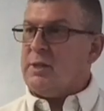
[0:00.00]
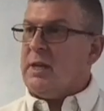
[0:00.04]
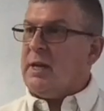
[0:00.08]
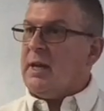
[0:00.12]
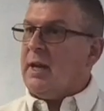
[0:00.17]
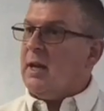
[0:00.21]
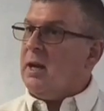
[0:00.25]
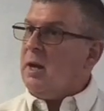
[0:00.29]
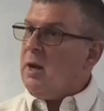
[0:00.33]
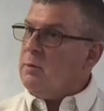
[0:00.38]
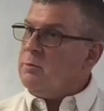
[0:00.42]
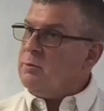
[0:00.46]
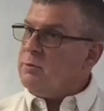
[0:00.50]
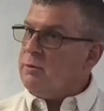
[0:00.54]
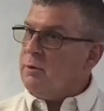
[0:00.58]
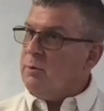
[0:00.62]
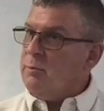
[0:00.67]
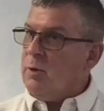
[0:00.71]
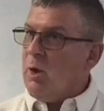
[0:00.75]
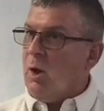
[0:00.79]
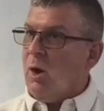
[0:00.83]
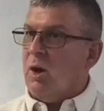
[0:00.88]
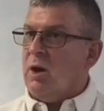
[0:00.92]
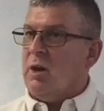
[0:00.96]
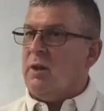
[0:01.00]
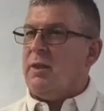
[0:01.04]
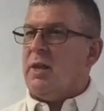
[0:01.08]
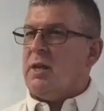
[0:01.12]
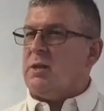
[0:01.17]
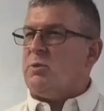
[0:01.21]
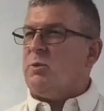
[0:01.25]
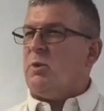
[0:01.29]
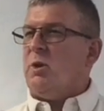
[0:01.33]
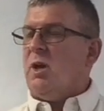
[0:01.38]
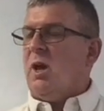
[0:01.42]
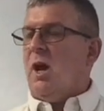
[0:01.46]
And it comes from the heart. And
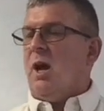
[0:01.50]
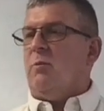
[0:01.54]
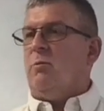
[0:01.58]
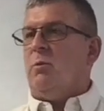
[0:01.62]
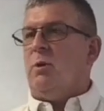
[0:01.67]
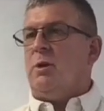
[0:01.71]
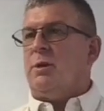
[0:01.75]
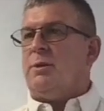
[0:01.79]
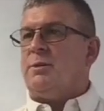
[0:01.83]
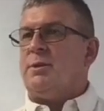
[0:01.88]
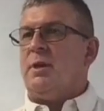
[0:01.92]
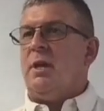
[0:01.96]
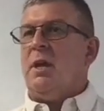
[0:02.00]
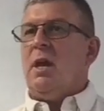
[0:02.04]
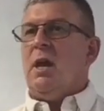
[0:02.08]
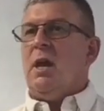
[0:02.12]
that's what God wants.